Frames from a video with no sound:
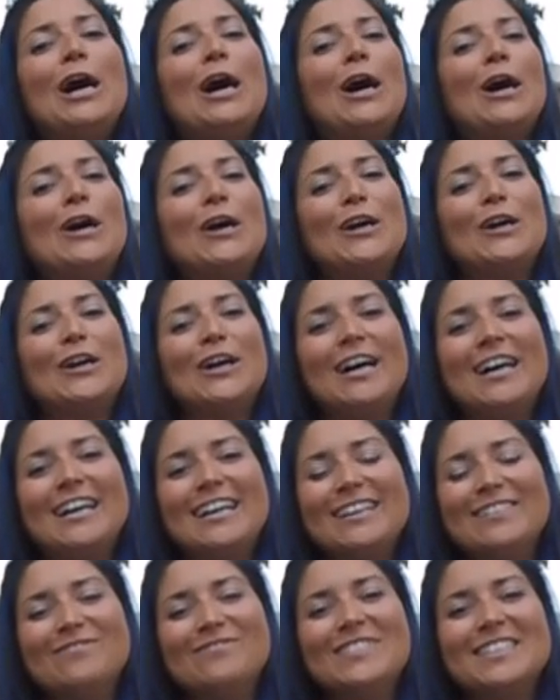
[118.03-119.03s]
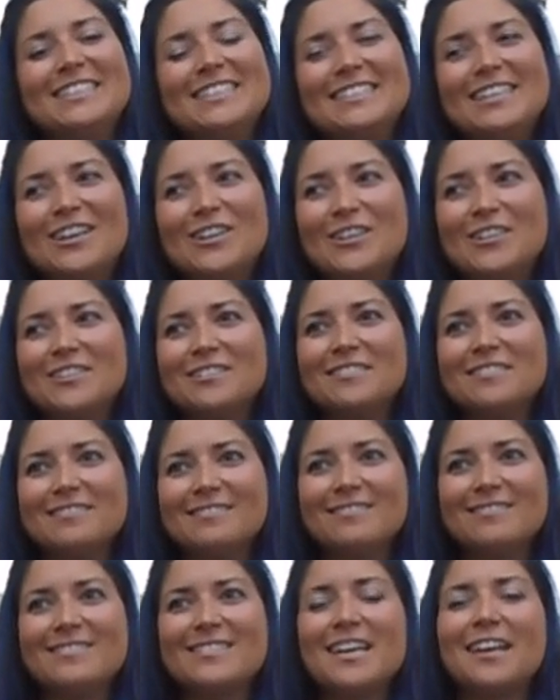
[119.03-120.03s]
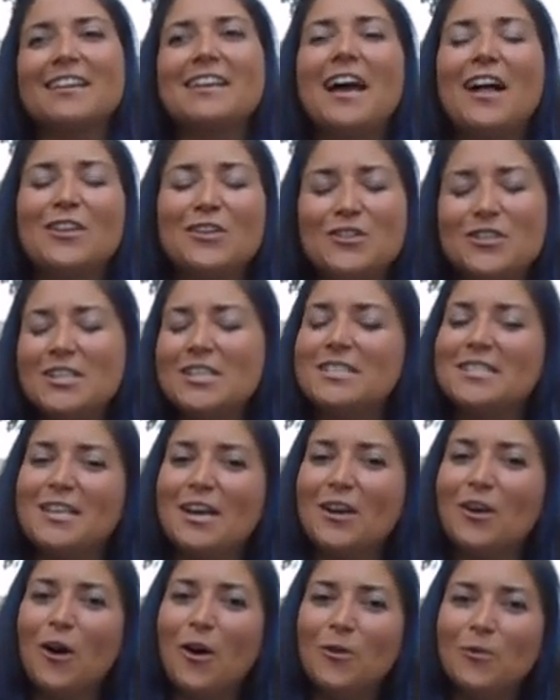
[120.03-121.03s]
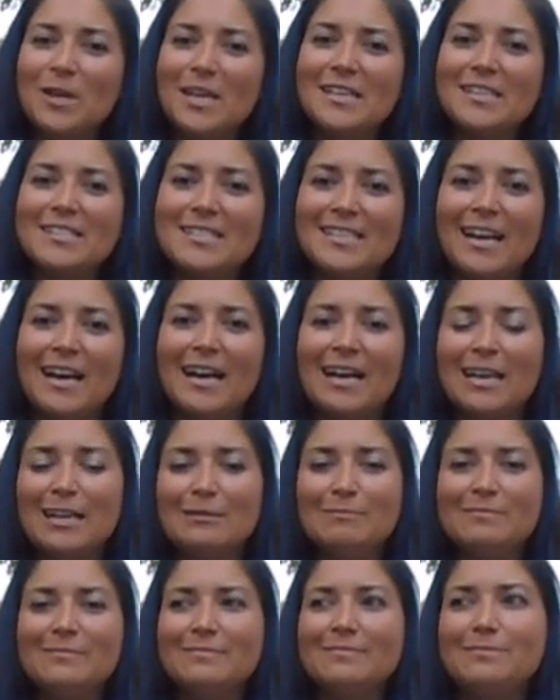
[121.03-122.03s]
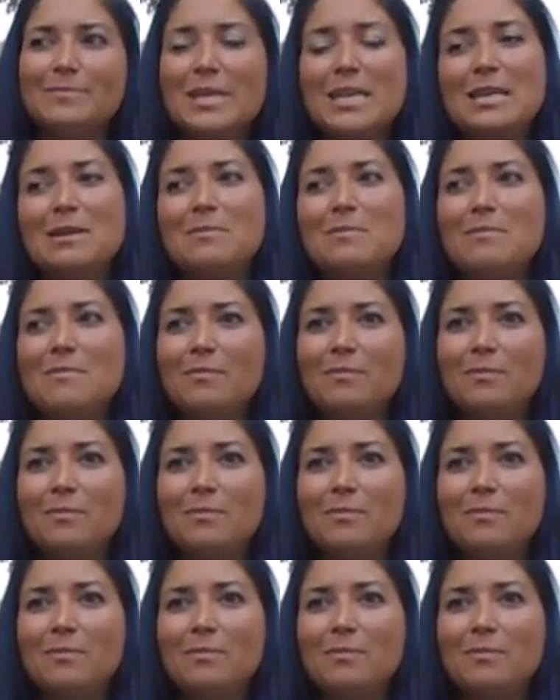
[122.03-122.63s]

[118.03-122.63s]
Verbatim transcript: Our um, our technology is not always um, being